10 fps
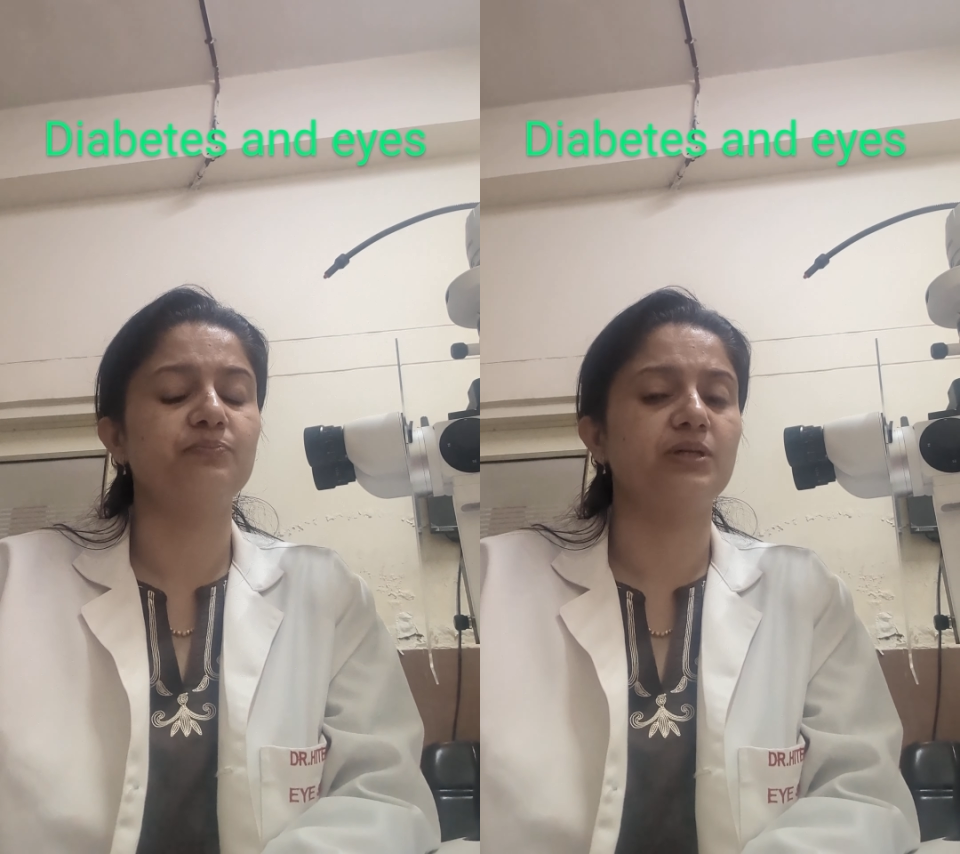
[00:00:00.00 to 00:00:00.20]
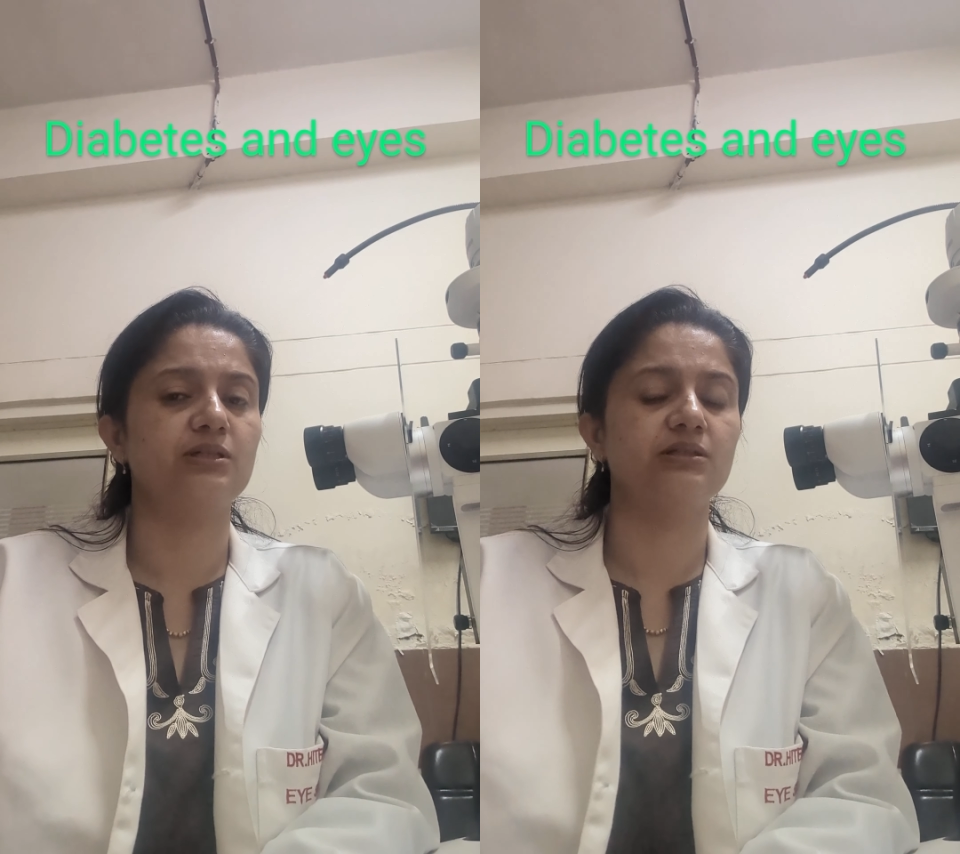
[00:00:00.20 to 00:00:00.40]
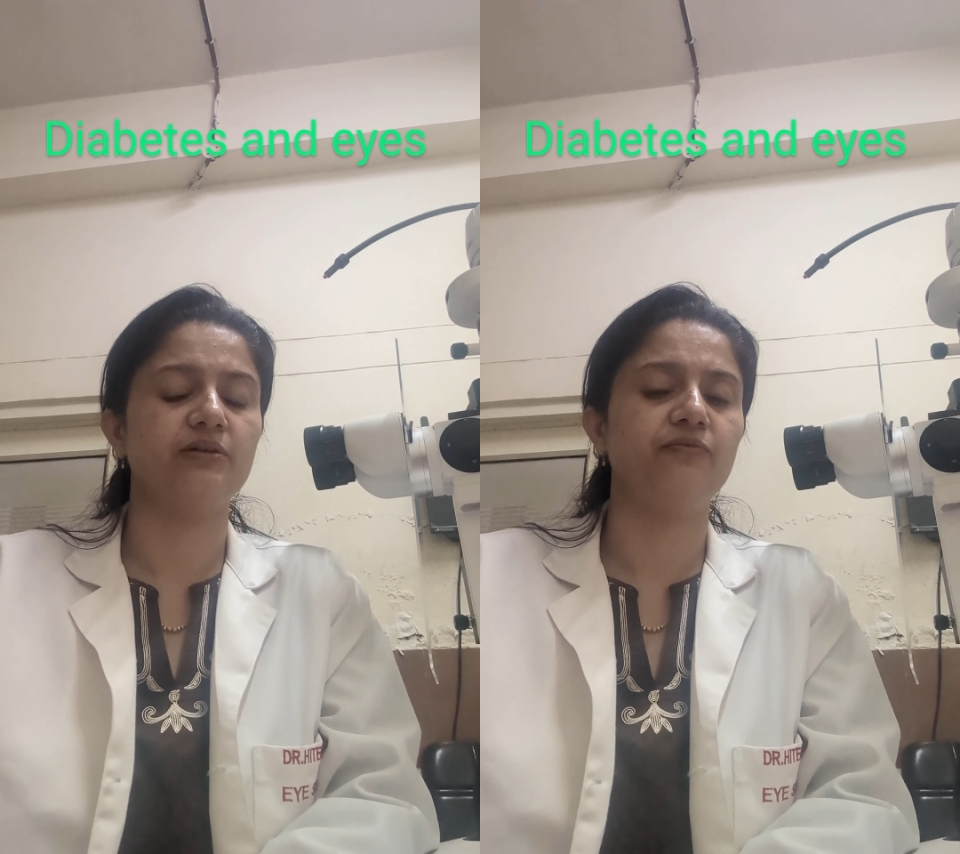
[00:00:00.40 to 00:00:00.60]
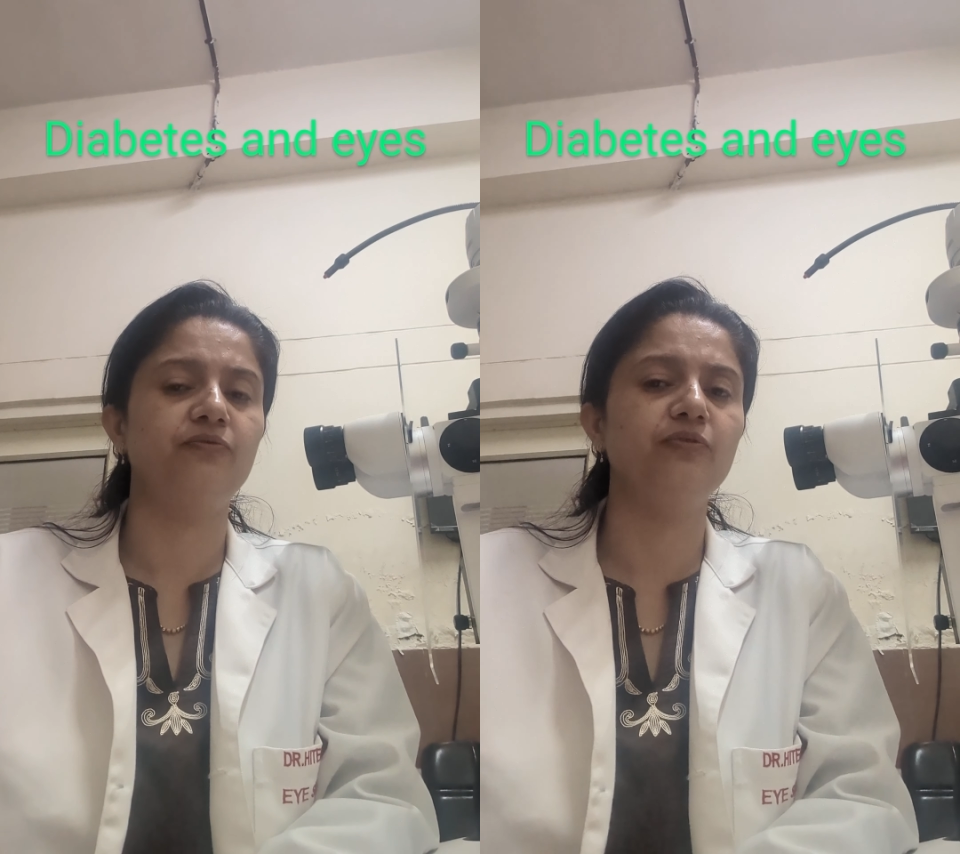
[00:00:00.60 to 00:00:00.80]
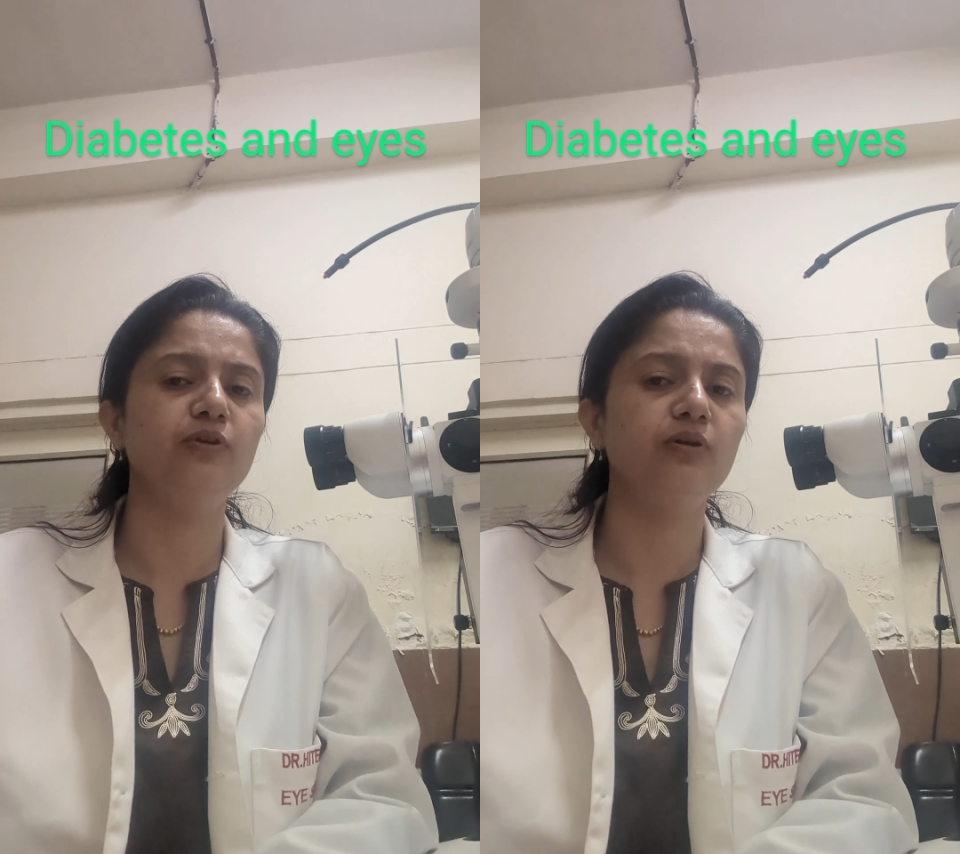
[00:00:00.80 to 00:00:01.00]
patients are
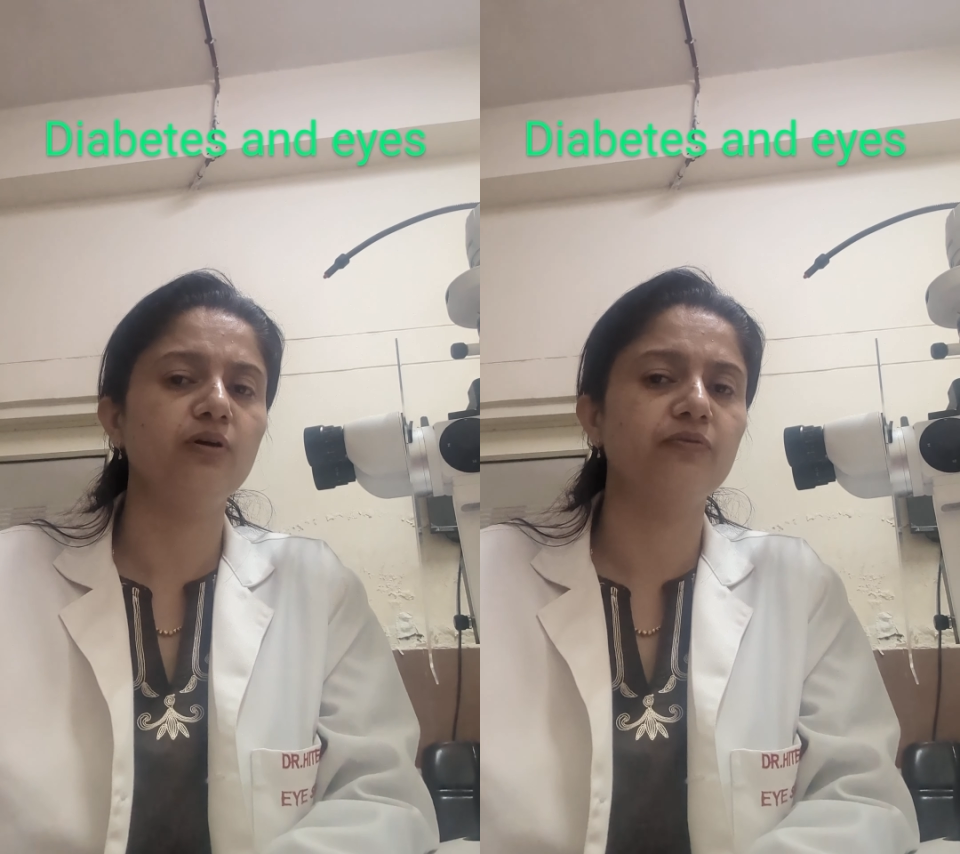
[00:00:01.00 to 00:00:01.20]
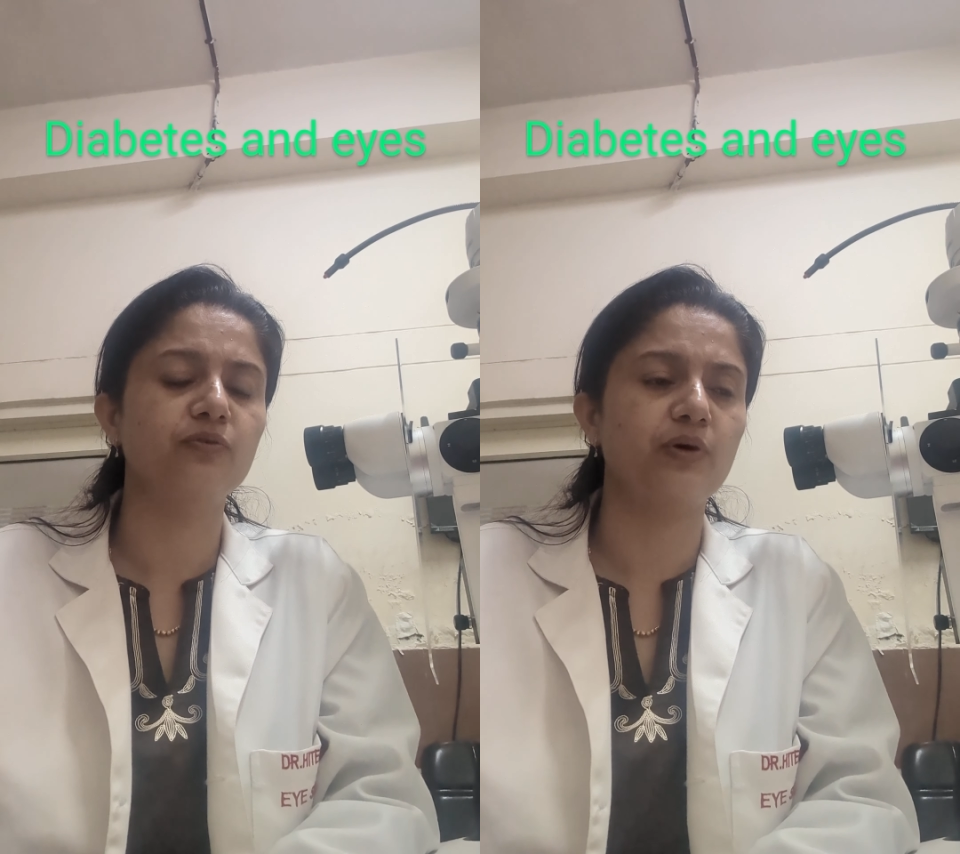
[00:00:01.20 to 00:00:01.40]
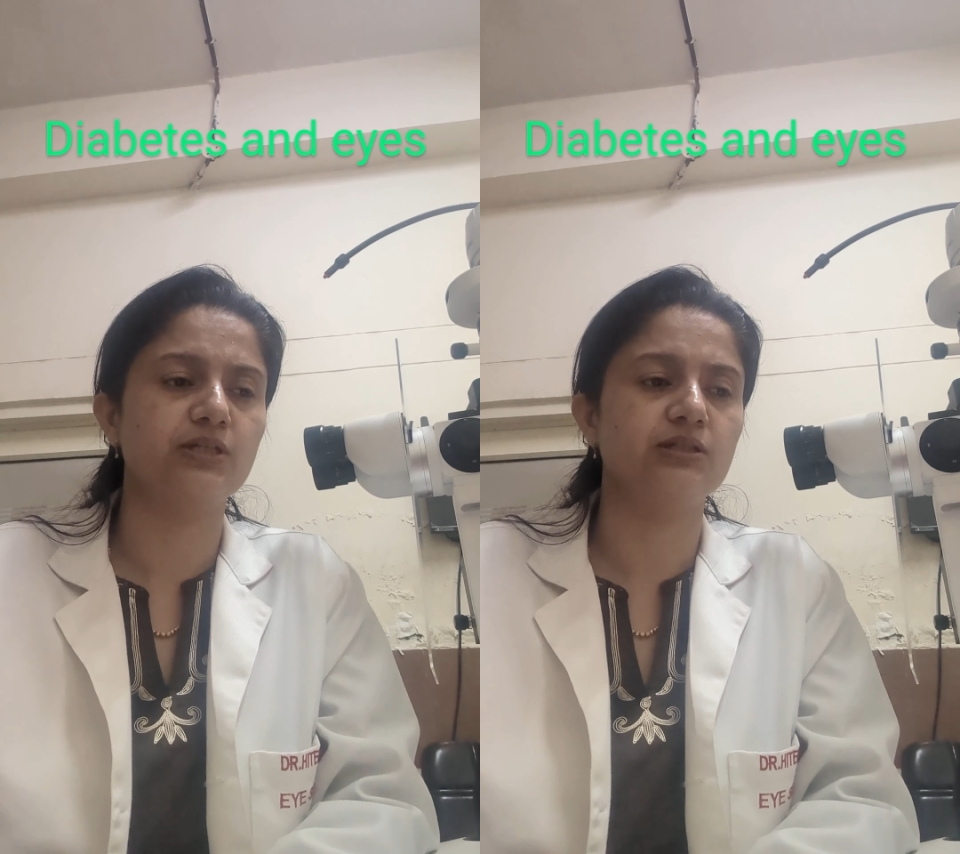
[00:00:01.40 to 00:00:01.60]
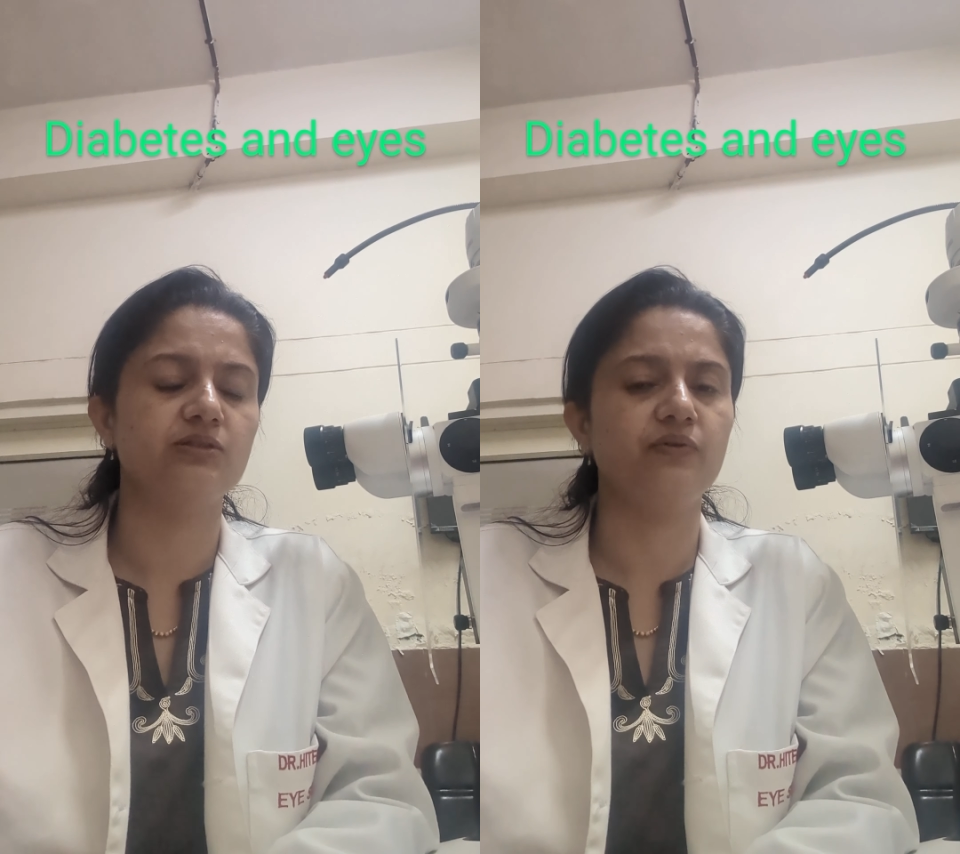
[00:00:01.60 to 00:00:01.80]
full of questions